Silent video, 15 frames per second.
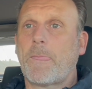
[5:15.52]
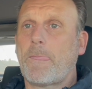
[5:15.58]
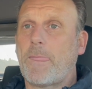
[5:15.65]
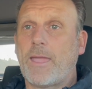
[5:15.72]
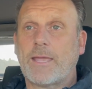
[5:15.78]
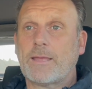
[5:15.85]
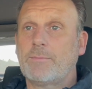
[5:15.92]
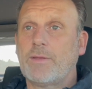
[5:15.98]

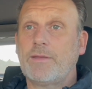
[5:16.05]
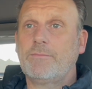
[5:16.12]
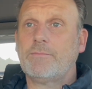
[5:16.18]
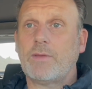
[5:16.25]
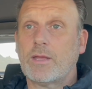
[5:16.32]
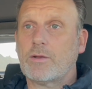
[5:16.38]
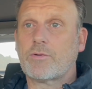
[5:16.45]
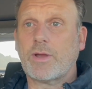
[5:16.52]
they can be
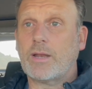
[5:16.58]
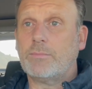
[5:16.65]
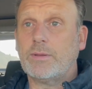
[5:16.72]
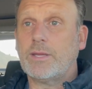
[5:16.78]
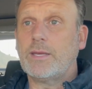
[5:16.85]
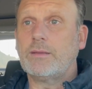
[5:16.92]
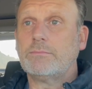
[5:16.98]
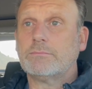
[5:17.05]

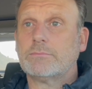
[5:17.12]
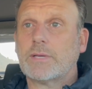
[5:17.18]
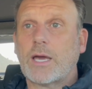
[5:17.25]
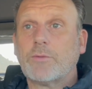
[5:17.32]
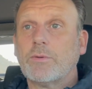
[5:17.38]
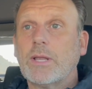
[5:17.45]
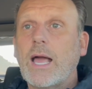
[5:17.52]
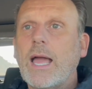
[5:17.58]
incredibly
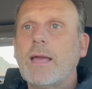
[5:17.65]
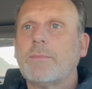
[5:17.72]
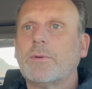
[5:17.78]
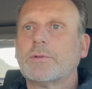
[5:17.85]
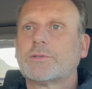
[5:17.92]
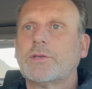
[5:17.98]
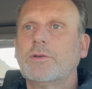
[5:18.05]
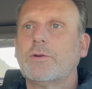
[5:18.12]

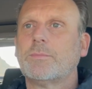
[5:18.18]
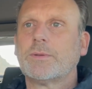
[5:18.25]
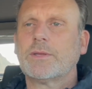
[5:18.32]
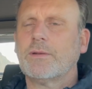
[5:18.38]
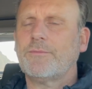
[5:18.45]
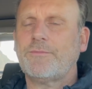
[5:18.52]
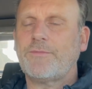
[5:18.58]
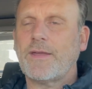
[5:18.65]
unreliable too, but
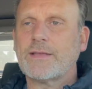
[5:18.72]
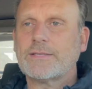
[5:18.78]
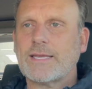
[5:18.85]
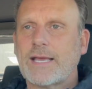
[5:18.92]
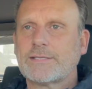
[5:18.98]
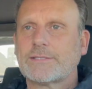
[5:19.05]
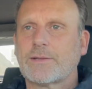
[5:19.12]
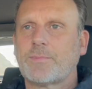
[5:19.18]
they're
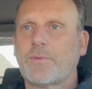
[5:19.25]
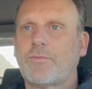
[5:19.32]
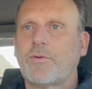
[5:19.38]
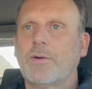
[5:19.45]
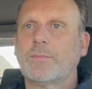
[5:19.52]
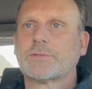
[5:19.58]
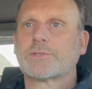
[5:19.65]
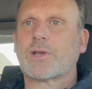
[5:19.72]
fantastic
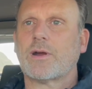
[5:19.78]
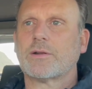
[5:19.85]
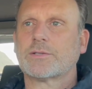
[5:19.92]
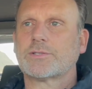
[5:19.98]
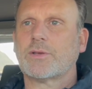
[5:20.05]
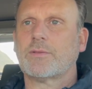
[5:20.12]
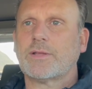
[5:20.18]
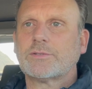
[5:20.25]
performance cars.
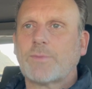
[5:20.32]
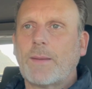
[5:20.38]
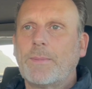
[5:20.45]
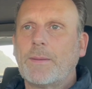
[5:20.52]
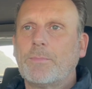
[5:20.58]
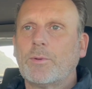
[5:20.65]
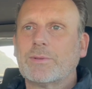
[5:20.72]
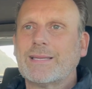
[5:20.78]
So that's why
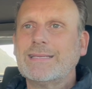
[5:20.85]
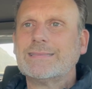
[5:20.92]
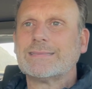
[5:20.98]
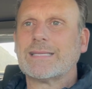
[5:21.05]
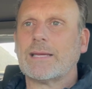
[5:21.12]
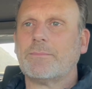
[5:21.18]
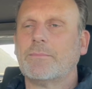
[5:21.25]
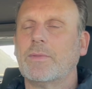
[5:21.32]
people lease
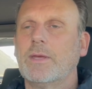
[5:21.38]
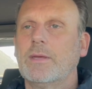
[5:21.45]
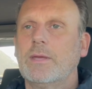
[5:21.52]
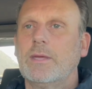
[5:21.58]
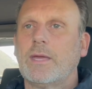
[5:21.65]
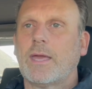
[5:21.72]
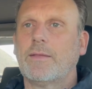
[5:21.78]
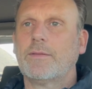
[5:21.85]

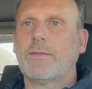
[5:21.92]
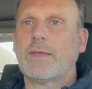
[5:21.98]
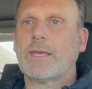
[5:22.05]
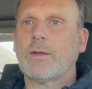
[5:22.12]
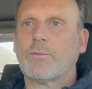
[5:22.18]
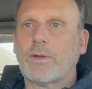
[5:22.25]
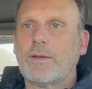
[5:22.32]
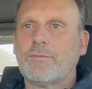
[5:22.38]
them. And then they
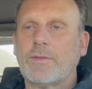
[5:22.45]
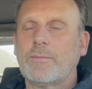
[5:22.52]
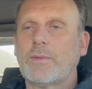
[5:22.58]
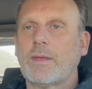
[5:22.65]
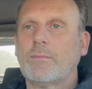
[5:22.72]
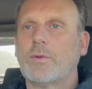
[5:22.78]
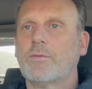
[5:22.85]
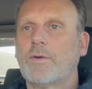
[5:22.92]
get rid of them and
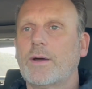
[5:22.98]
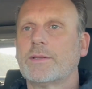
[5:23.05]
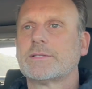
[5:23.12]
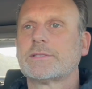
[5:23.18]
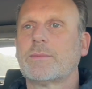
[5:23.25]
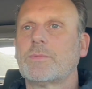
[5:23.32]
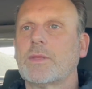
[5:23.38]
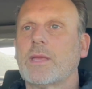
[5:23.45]
they move on to
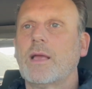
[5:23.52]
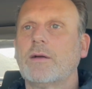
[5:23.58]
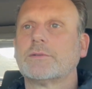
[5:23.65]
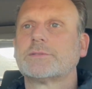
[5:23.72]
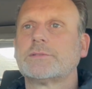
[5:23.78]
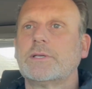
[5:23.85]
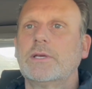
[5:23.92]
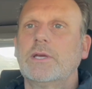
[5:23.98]
something else.